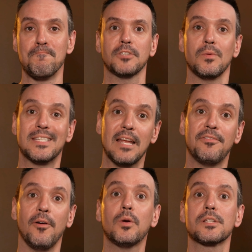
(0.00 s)
So instead,
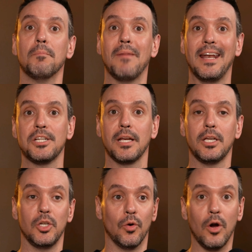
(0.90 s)
focus on managing
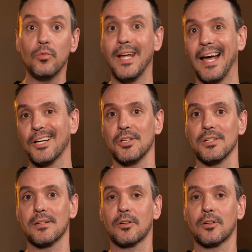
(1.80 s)
your own reactions,